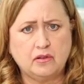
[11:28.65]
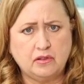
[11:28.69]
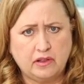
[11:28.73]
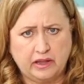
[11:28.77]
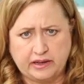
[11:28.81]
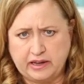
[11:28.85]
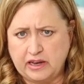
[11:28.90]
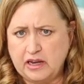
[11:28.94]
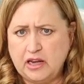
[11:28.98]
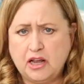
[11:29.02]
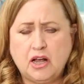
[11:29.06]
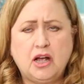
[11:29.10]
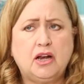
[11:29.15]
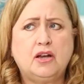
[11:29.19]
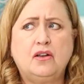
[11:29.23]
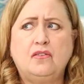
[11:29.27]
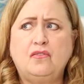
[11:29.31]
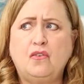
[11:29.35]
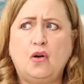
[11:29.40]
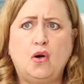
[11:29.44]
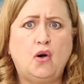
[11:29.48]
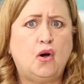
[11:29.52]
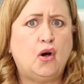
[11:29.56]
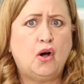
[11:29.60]
like any kind
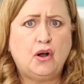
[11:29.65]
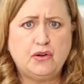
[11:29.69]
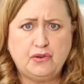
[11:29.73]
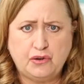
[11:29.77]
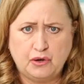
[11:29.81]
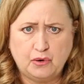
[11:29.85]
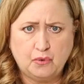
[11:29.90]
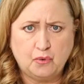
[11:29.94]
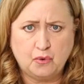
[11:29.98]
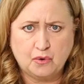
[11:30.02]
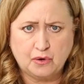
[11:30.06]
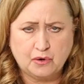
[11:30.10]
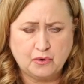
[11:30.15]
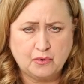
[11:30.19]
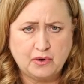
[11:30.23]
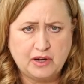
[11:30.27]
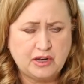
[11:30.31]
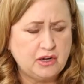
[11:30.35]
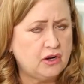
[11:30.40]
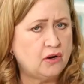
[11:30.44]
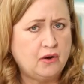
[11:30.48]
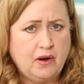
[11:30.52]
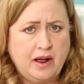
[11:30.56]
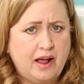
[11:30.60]
of auto
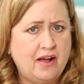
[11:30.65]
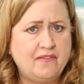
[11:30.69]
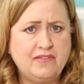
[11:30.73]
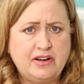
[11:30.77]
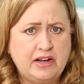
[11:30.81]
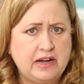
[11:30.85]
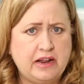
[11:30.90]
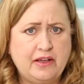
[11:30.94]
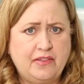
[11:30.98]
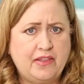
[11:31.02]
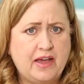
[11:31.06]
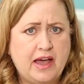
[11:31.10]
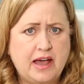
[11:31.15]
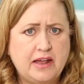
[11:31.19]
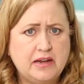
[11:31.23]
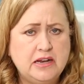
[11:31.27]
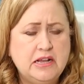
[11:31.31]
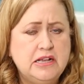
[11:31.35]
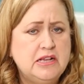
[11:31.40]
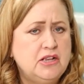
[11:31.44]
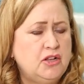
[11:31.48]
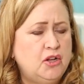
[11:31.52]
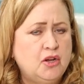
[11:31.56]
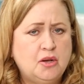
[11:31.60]
ordering. You don't have any of that.
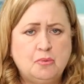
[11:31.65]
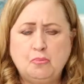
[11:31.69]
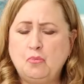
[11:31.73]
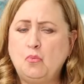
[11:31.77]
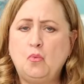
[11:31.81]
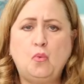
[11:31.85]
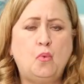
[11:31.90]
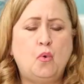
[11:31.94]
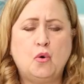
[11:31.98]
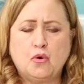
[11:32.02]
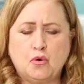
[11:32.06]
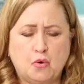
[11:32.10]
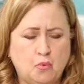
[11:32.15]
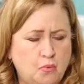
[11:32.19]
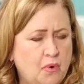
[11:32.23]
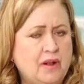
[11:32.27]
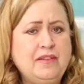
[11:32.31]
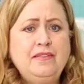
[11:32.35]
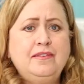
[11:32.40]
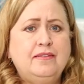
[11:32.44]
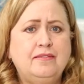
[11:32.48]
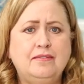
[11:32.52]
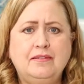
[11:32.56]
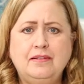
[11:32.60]
You can order
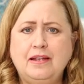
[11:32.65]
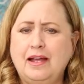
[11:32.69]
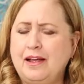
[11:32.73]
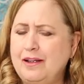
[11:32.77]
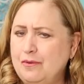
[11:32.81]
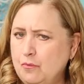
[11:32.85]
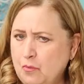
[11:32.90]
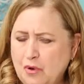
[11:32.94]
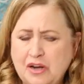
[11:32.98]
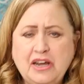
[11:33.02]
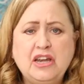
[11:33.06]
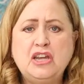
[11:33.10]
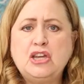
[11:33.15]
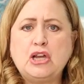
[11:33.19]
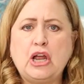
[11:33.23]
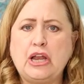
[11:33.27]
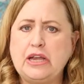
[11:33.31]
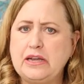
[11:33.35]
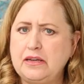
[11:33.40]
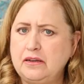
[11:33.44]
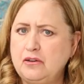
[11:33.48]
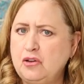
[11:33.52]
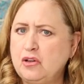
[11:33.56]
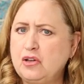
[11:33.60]
once. One and
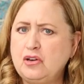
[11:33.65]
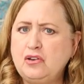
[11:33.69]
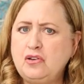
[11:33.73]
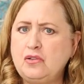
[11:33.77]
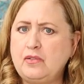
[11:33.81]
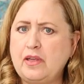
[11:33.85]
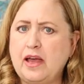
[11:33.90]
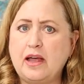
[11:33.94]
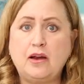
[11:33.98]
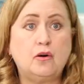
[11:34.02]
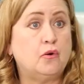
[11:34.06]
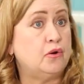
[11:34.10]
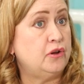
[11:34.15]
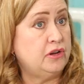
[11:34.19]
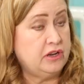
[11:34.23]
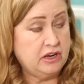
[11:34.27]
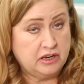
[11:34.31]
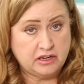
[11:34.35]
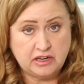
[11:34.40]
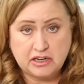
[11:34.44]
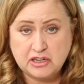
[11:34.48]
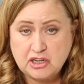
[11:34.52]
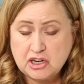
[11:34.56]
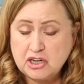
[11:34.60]
done. You could do that, or you
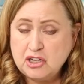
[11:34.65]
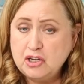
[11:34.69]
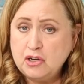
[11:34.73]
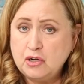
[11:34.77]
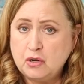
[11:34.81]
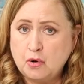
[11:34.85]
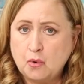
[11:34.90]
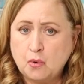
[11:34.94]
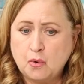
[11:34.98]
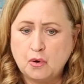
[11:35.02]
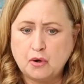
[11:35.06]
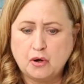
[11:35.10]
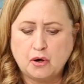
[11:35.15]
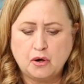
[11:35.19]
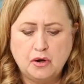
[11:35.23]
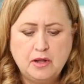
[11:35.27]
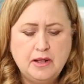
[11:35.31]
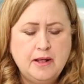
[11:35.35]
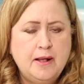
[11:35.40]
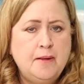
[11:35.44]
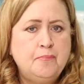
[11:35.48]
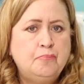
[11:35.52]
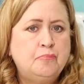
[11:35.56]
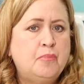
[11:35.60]
can continue to order.
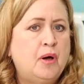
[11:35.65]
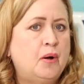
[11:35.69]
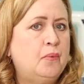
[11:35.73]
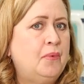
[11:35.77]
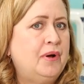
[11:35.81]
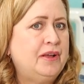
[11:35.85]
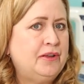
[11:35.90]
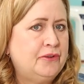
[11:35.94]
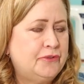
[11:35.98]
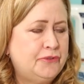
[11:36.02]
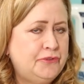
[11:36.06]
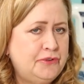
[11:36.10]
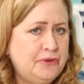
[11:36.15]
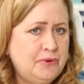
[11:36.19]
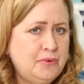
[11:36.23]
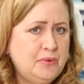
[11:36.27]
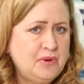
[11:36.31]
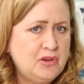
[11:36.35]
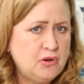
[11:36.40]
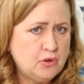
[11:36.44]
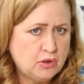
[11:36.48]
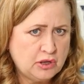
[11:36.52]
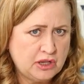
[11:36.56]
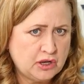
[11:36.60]
But what you'll do
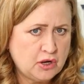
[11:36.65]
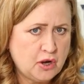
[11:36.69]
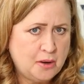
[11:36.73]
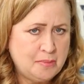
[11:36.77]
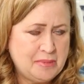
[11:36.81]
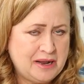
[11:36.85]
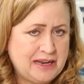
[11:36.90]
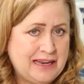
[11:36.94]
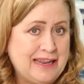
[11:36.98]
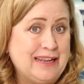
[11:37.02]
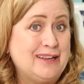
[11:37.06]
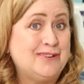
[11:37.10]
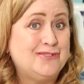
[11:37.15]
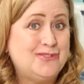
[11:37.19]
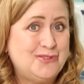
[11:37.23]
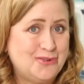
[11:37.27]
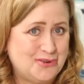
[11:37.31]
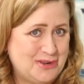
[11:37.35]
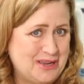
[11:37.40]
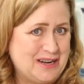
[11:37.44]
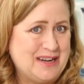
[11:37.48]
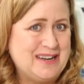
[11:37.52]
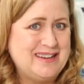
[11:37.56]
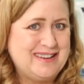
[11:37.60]
when you click on my link is
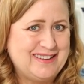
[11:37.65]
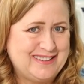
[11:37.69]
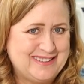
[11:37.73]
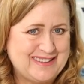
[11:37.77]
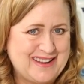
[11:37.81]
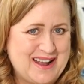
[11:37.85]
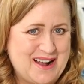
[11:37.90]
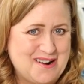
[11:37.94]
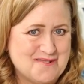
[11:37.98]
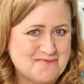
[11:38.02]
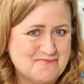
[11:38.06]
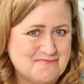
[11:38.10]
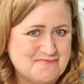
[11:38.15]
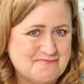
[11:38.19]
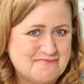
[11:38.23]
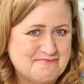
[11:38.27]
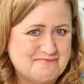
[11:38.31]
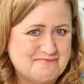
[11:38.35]
you'll get a discount.